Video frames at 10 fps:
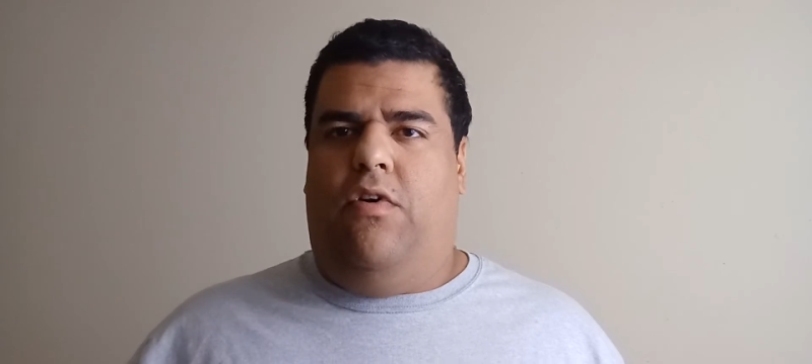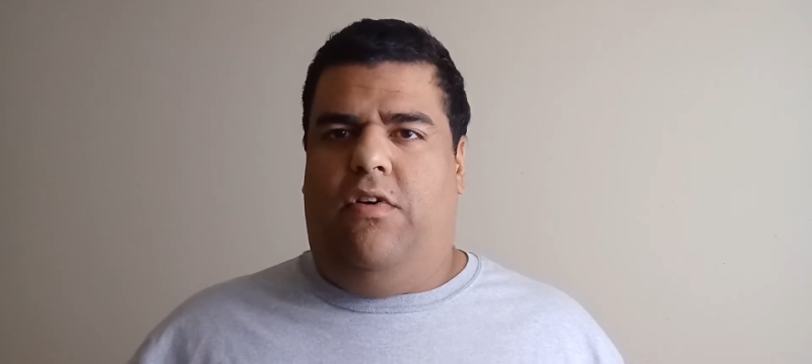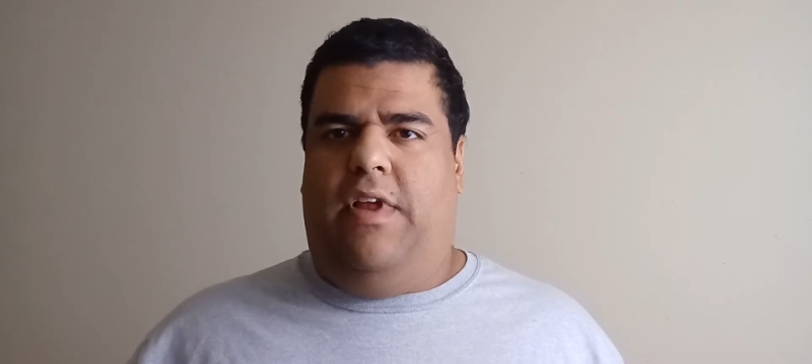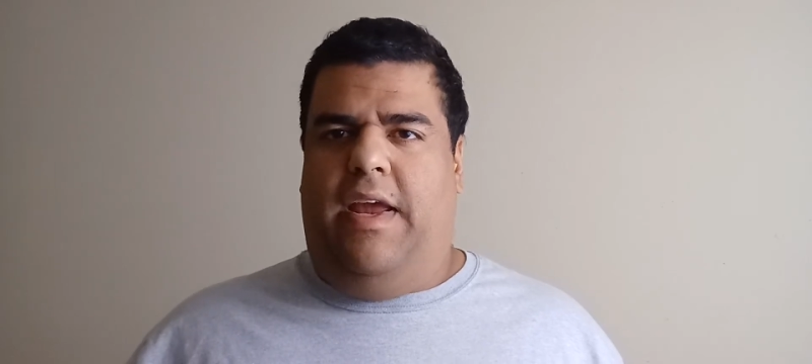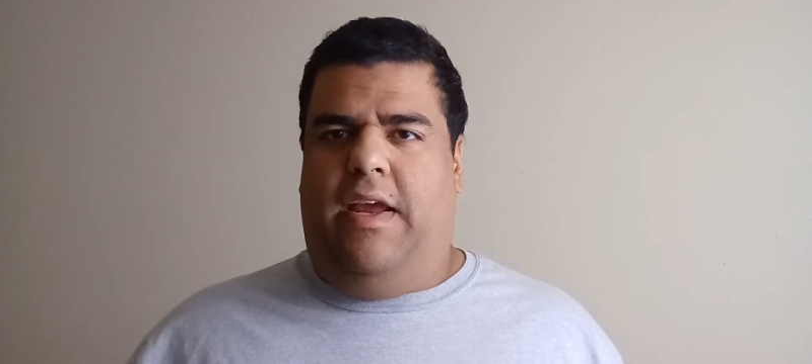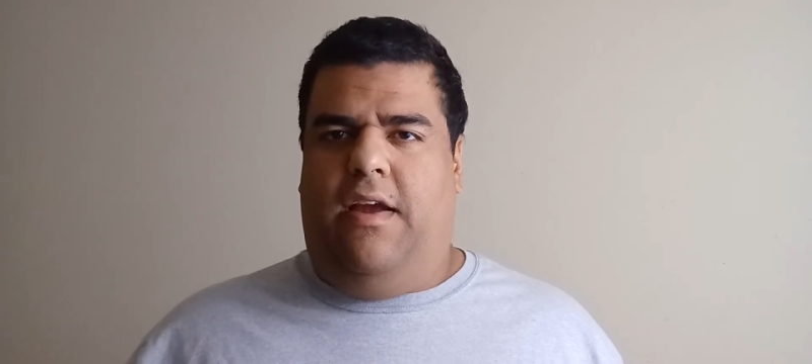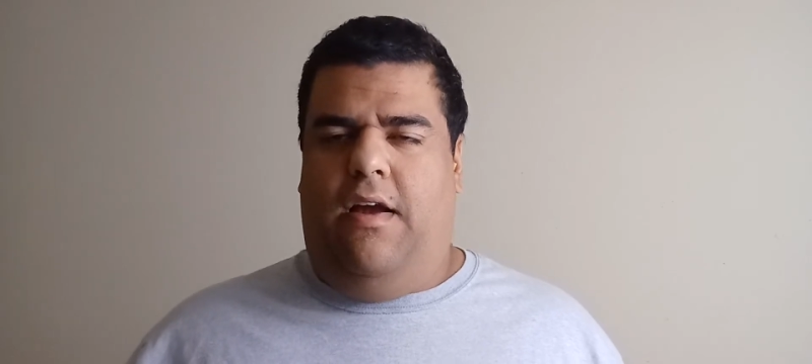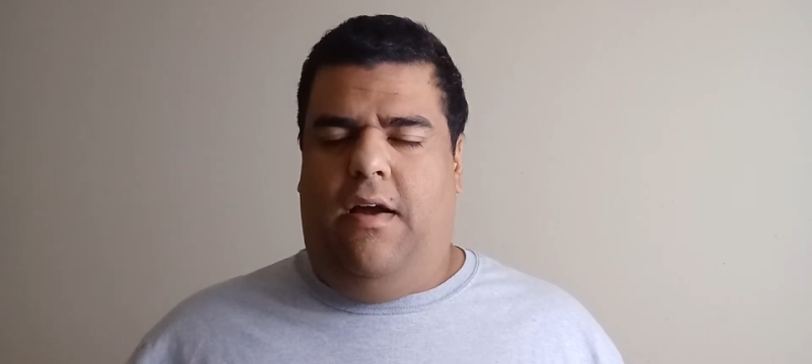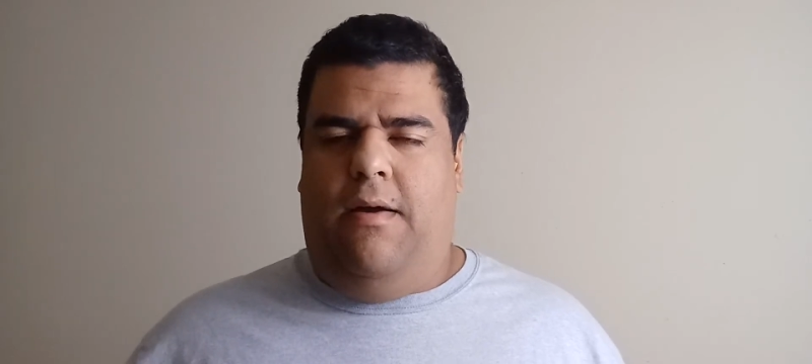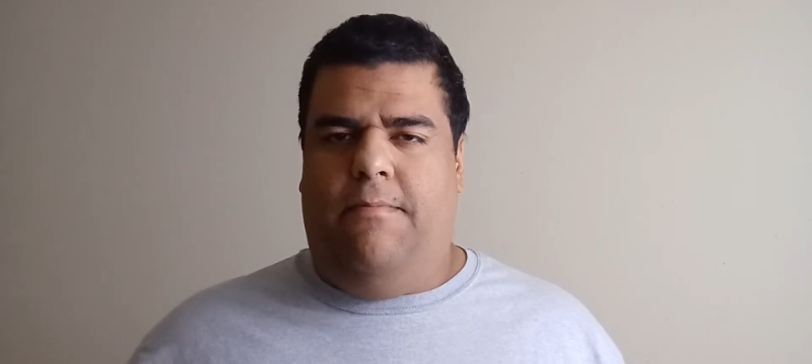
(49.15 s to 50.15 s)
like
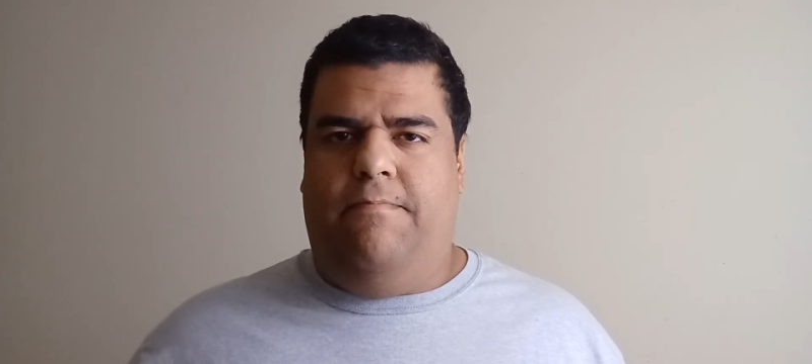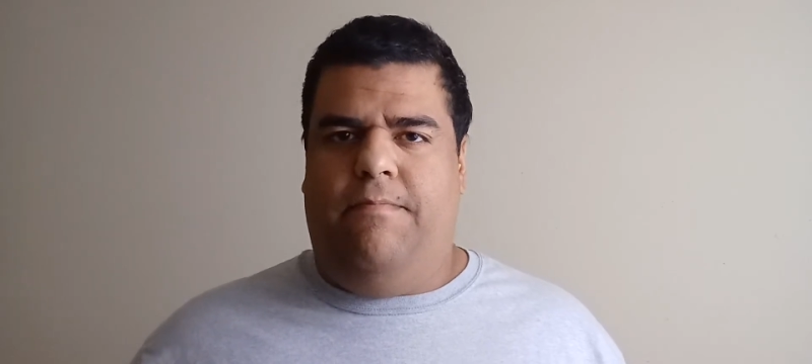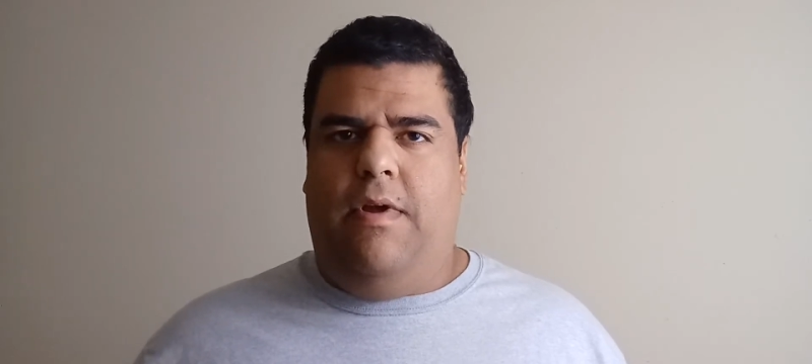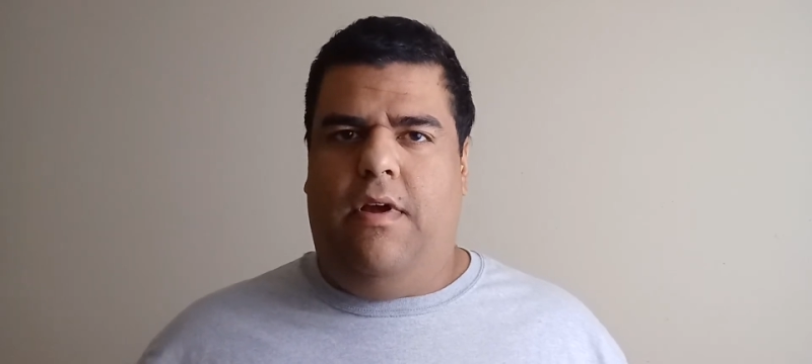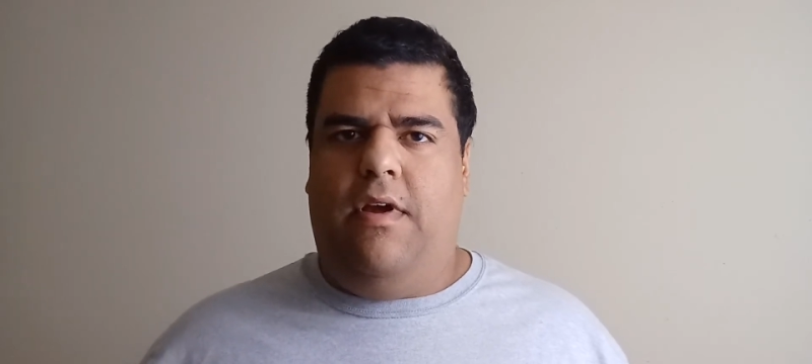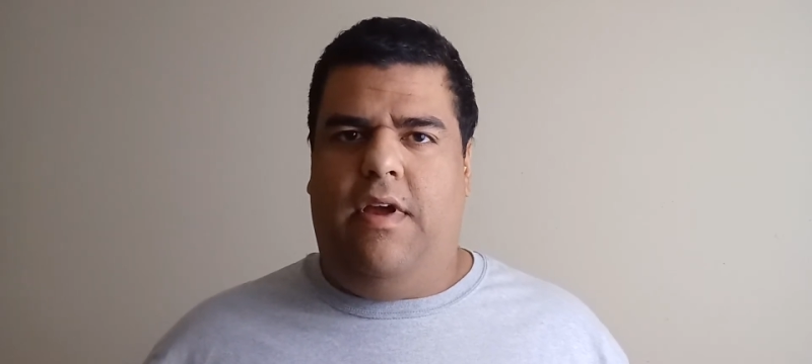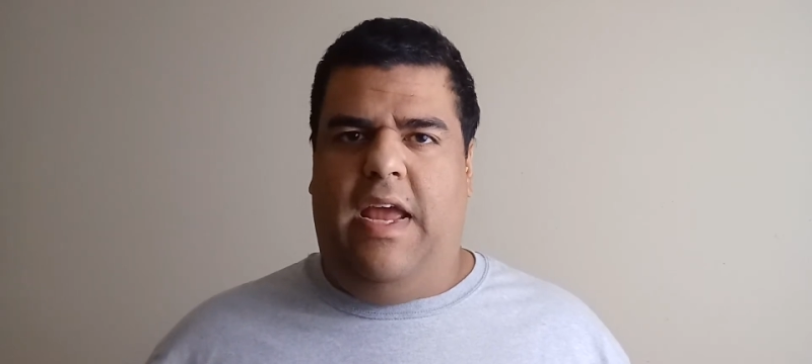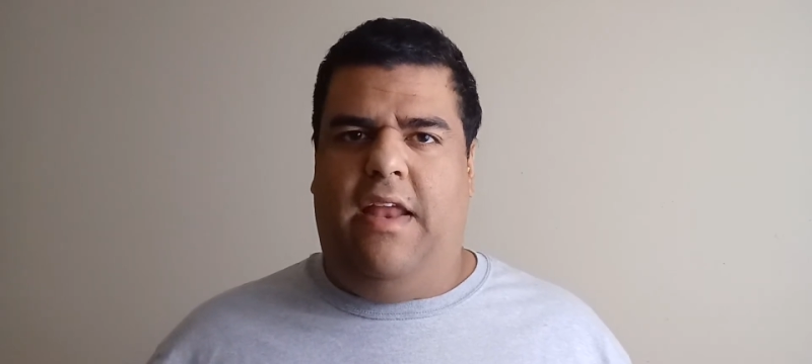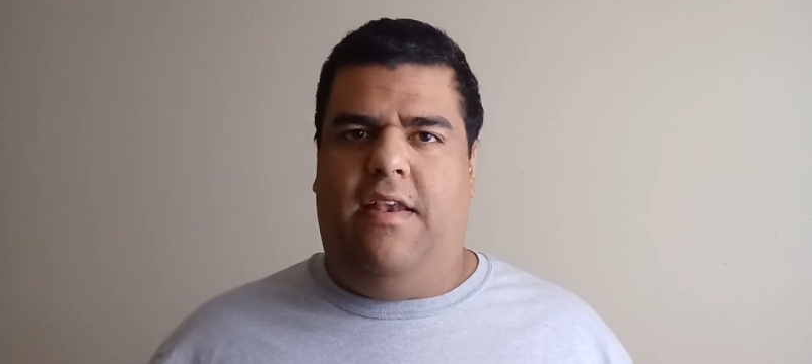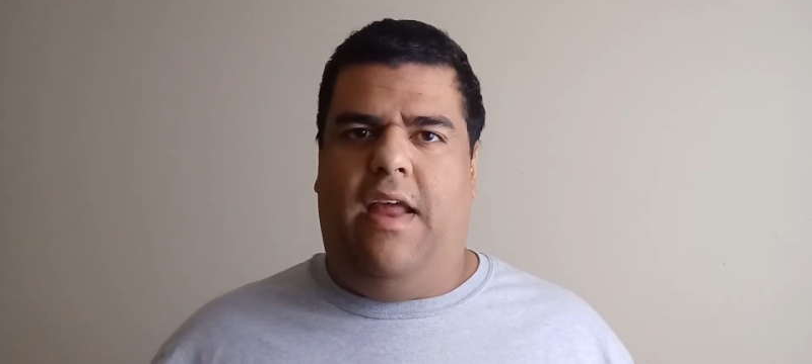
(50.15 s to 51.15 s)

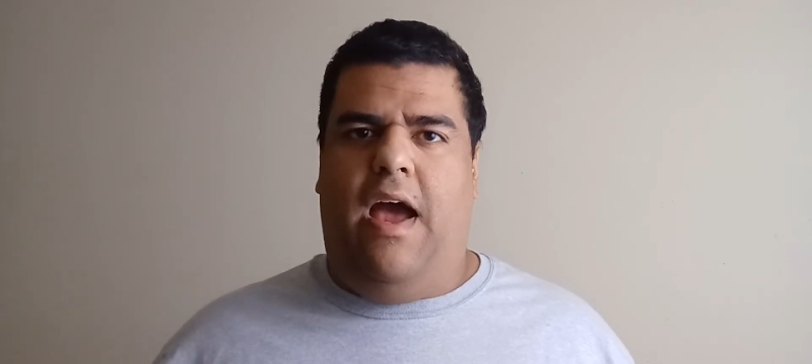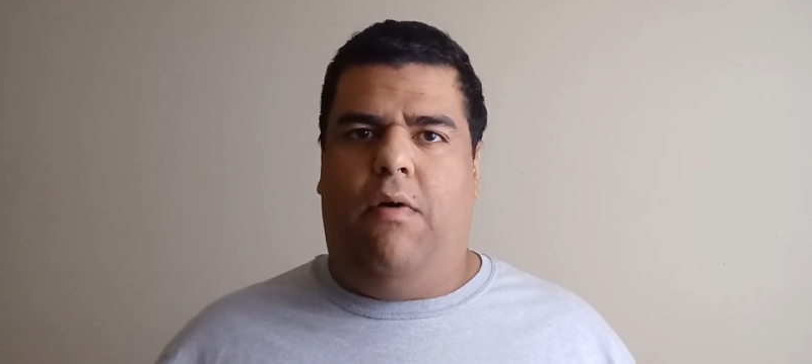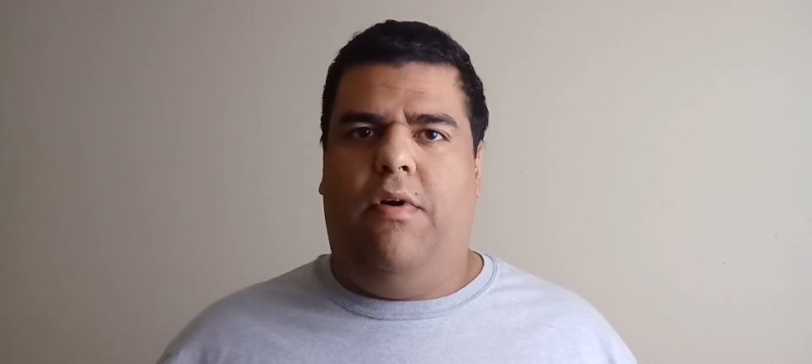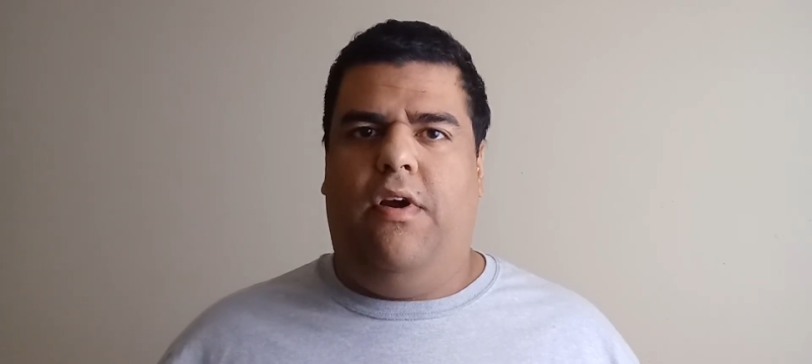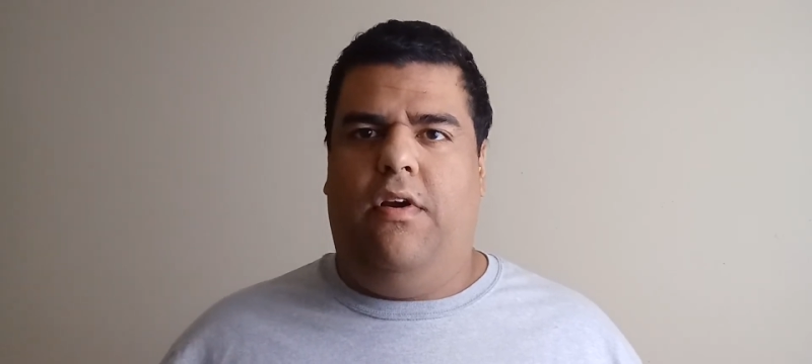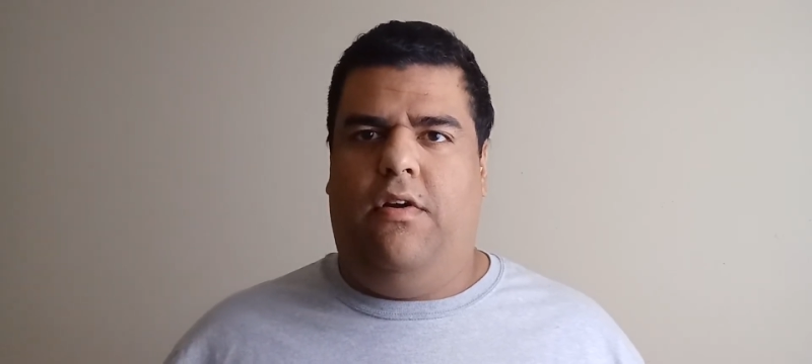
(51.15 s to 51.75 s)
an hour.